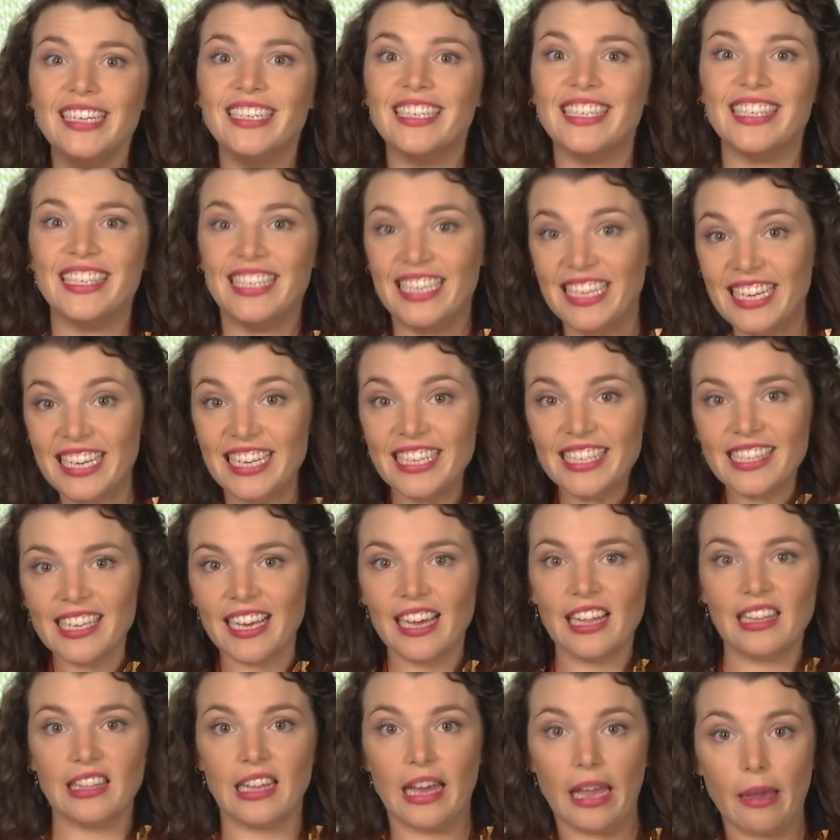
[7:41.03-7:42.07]
disease, and
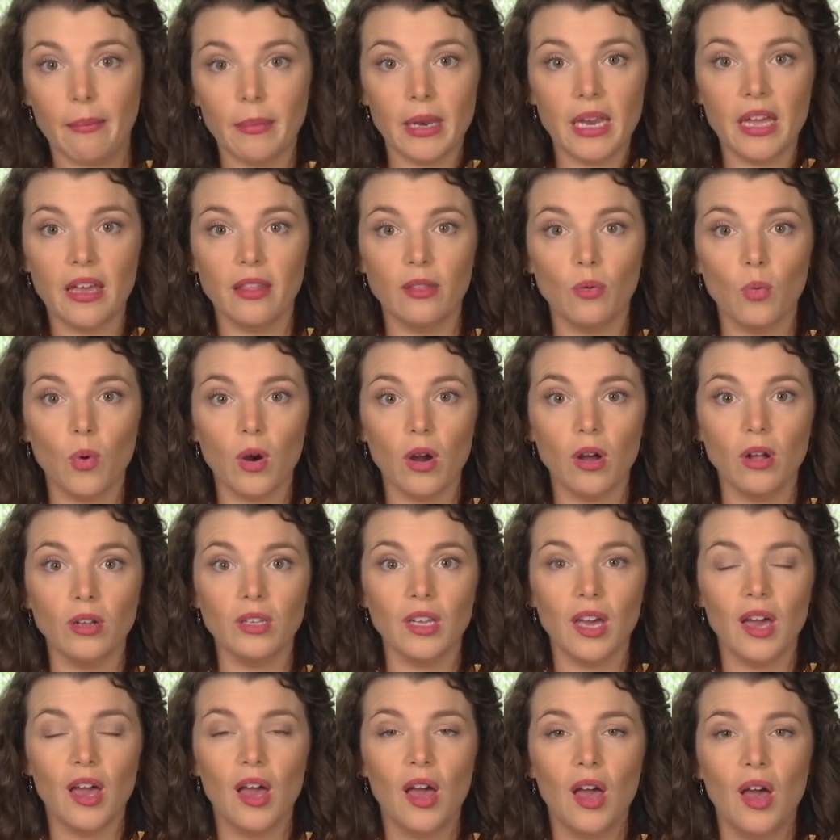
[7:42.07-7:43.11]
calamity in the world?
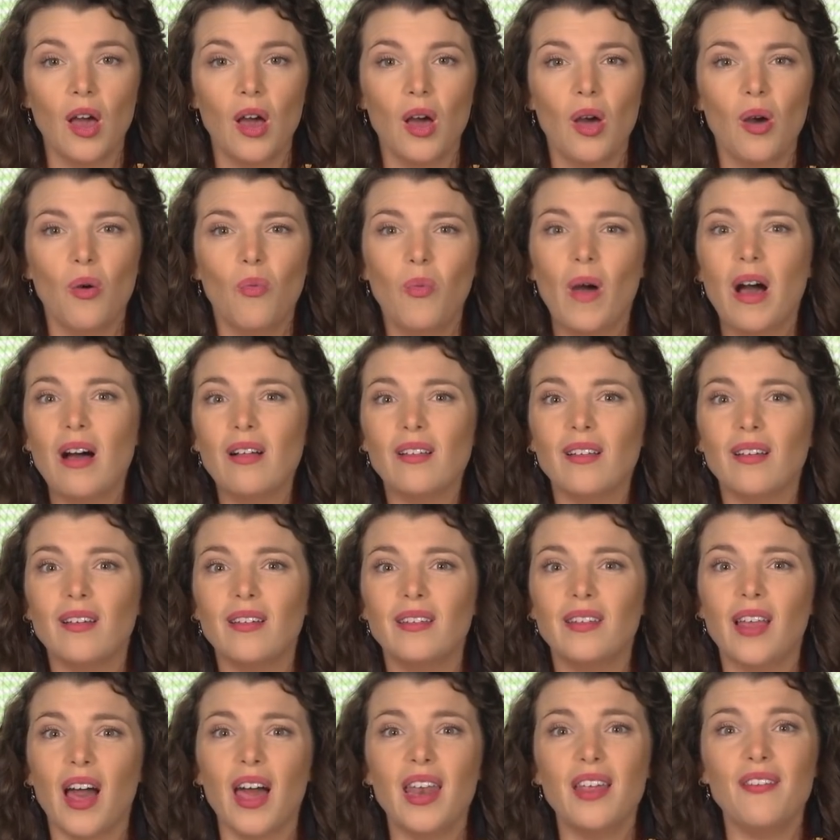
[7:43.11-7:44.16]
Well,
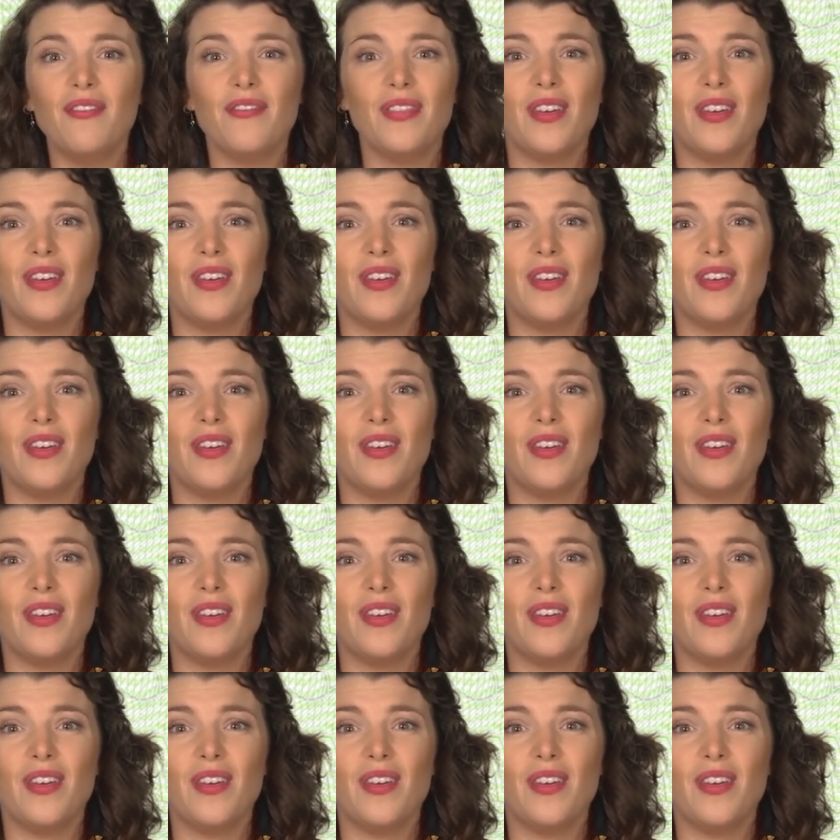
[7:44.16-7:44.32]
not